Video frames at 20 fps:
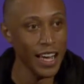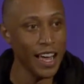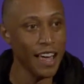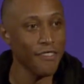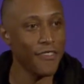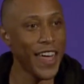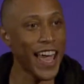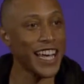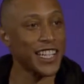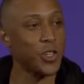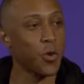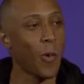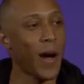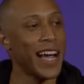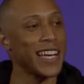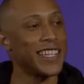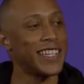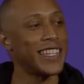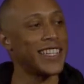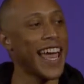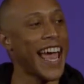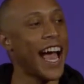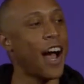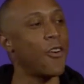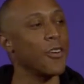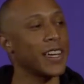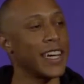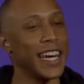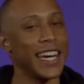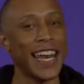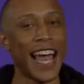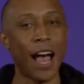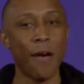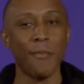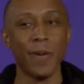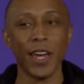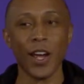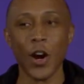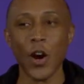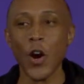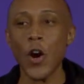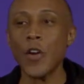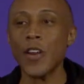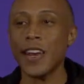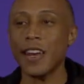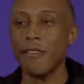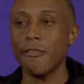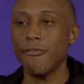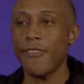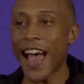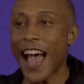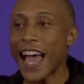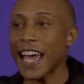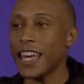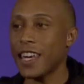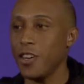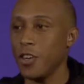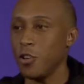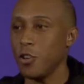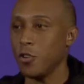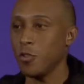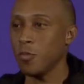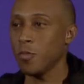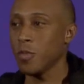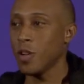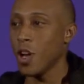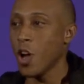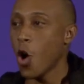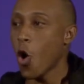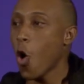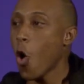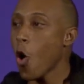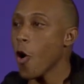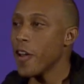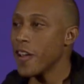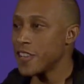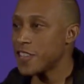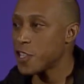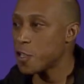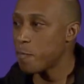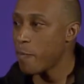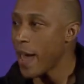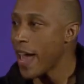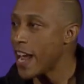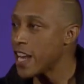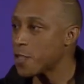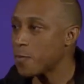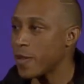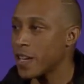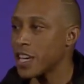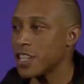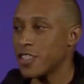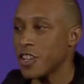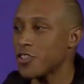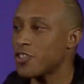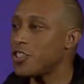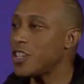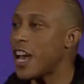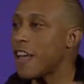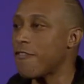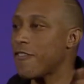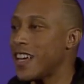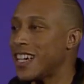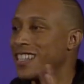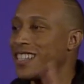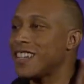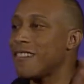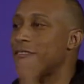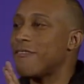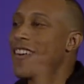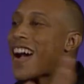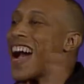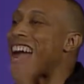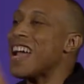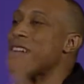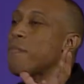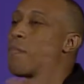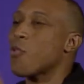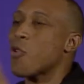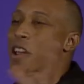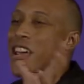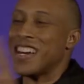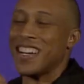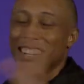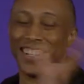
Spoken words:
That's why sound cannot be heard in a vacuum or in space, because there's nothing to vibrate.